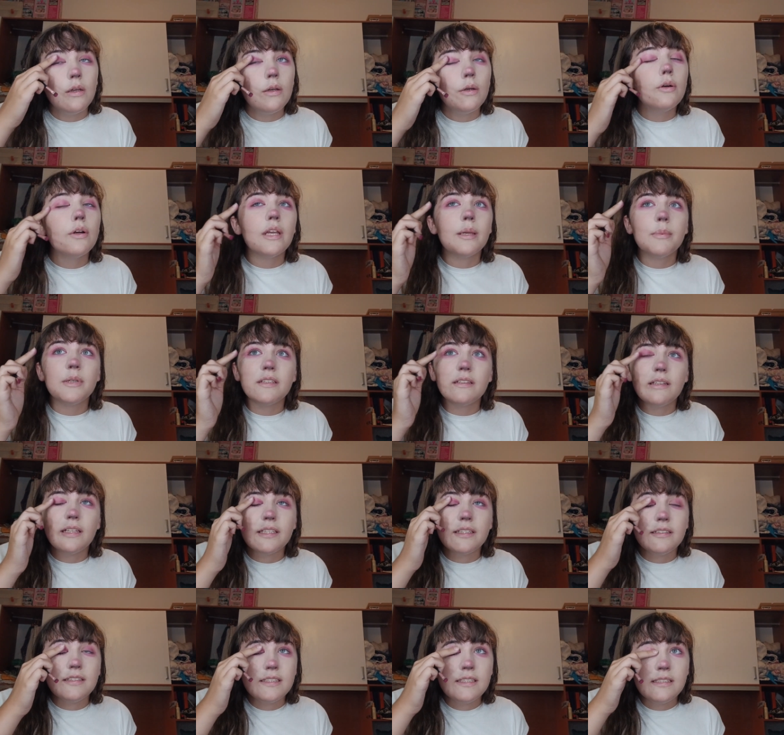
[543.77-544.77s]
Okay, but
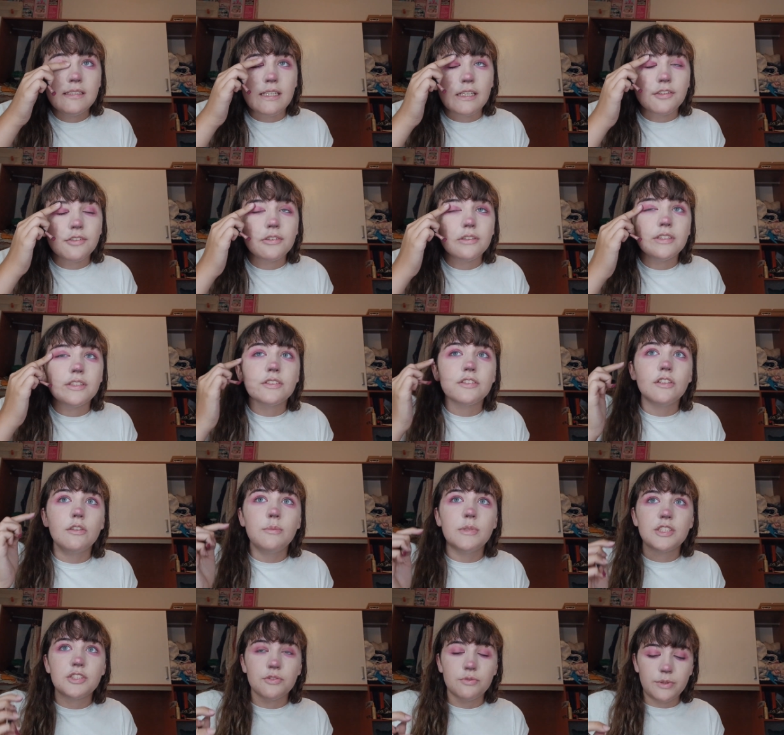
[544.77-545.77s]
like this is actually so
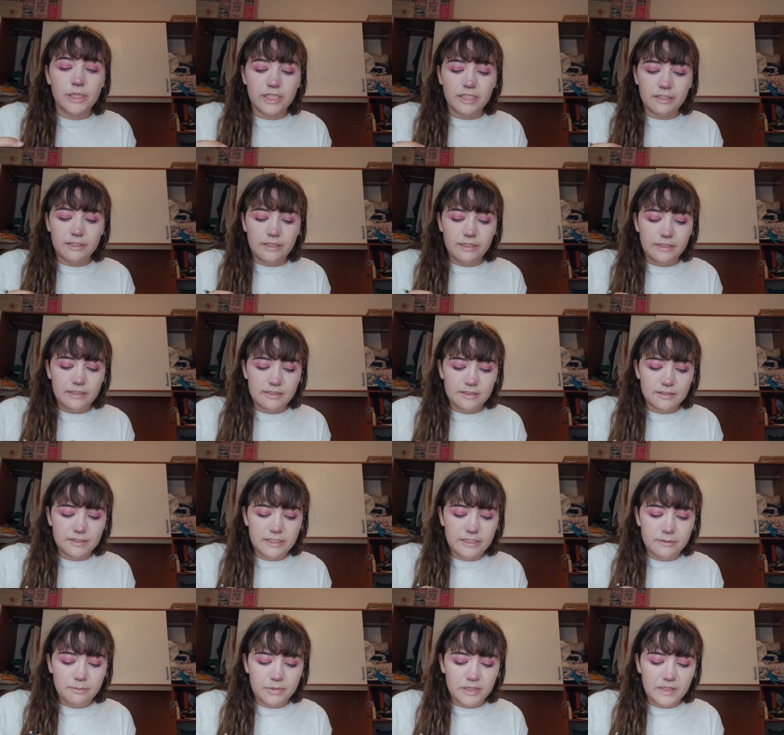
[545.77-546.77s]
much quicker and
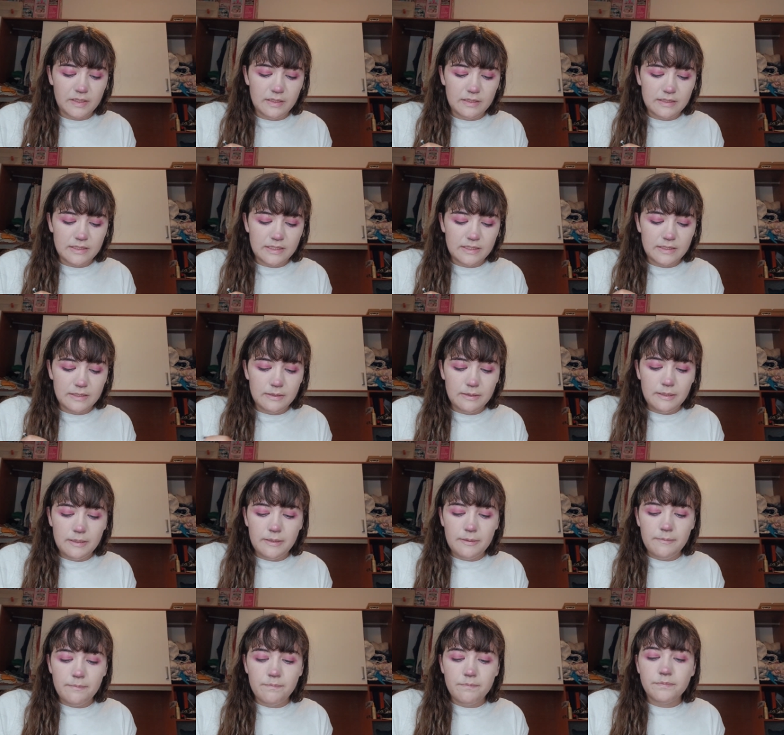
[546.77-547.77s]
easier because
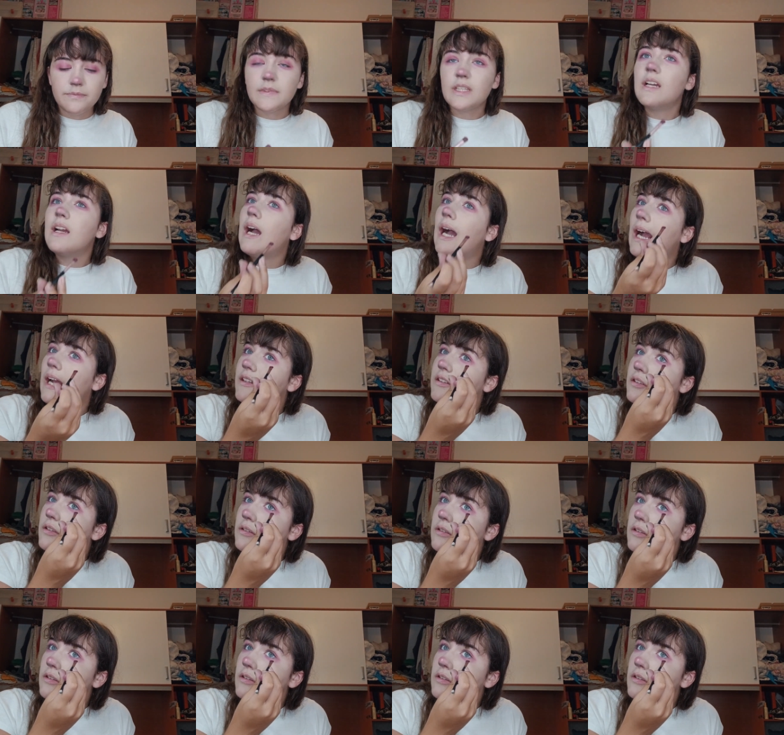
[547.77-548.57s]
I don't